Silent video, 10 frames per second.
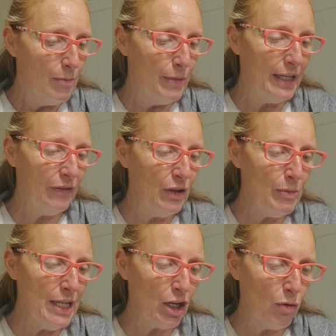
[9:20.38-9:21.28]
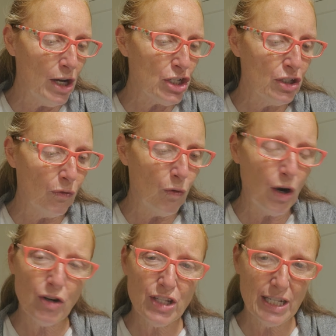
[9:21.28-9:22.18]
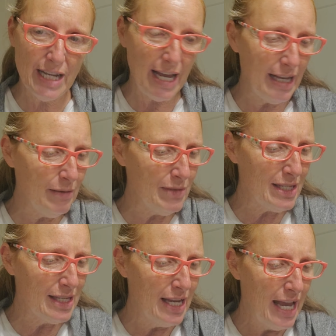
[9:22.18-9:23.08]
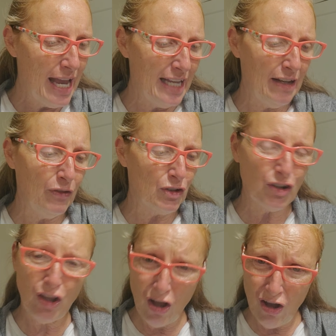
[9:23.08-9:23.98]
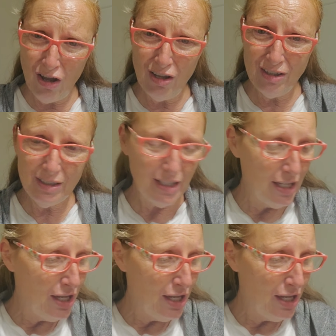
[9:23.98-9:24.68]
But if it be a question of words and names and of your law,